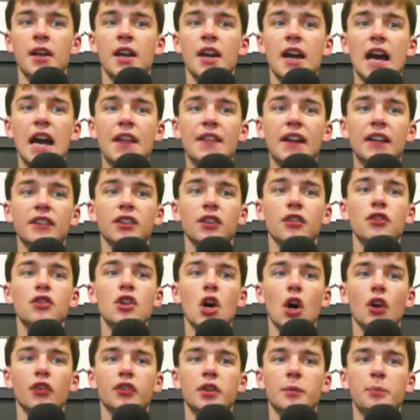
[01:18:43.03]
And that does
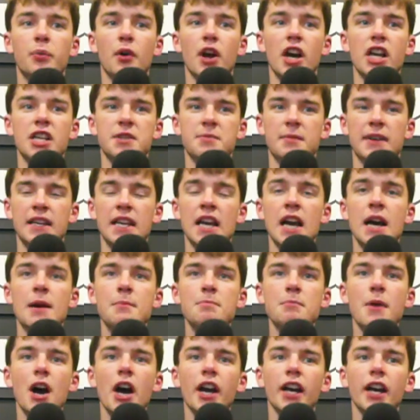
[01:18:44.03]
not surprise me.
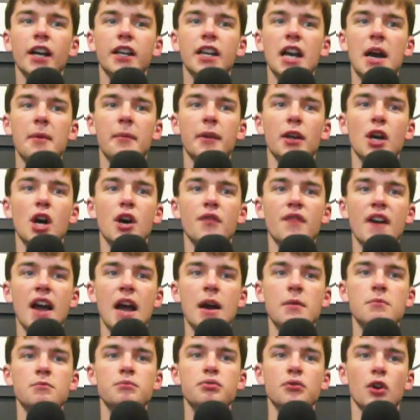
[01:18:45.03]
Maya coming off
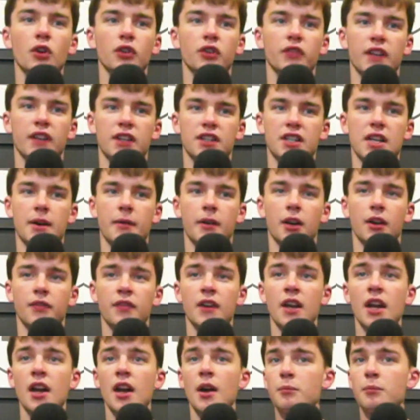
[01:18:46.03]
and Brozovic coming off.
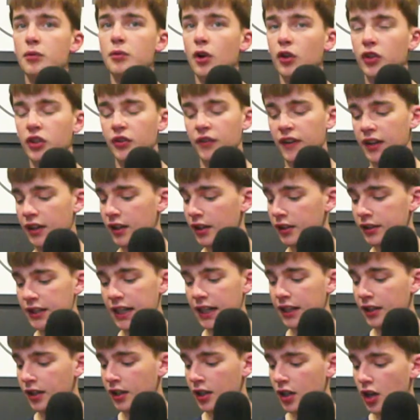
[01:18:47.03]
Brozovic,
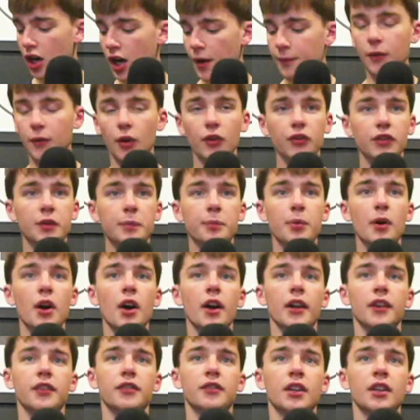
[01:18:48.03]
again, I'm not
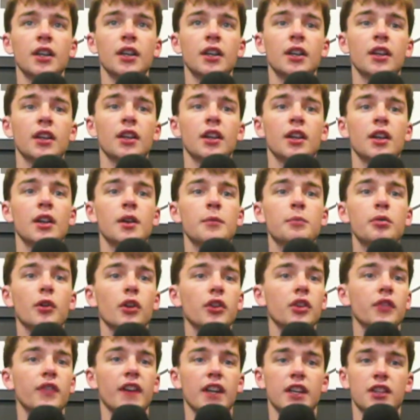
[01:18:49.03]
surprised.
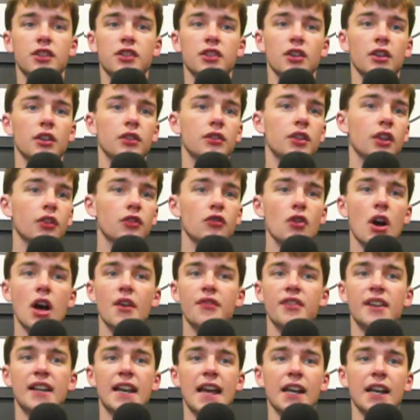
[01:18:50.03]
Brozovic does not have
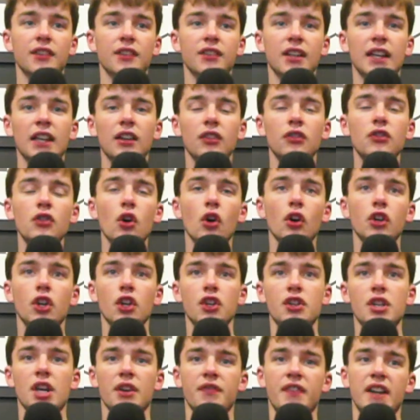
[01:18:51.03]
the legs. He is not good
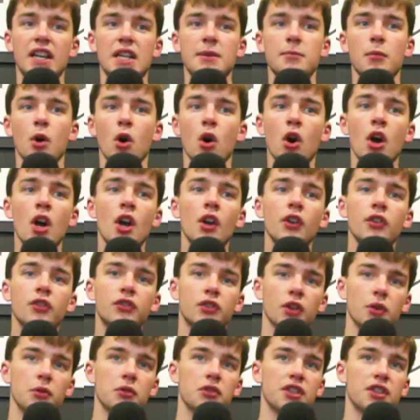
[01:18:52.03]
enough anymore.
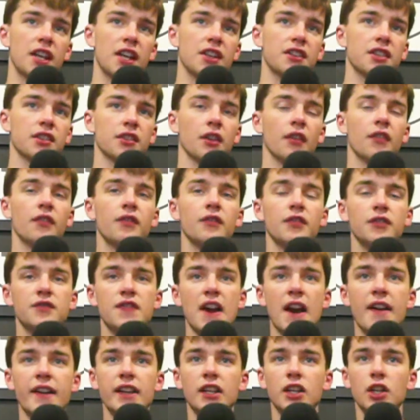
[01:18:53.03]
Sucic is a
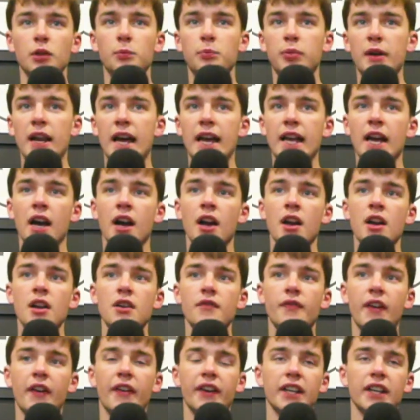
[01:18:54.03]
very good player,
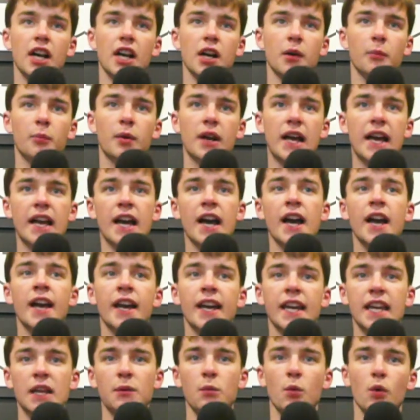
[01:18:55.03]
very young player.
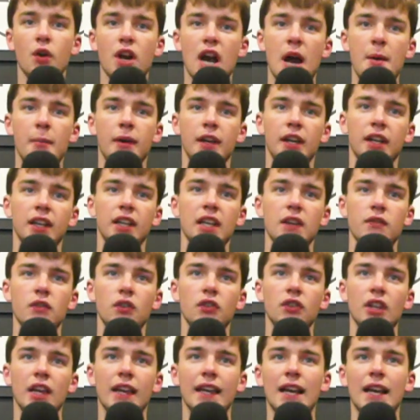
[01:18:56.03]
He will come in and give you
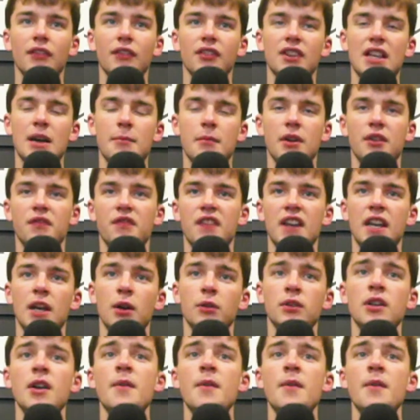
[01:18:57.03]
something else in that midfield.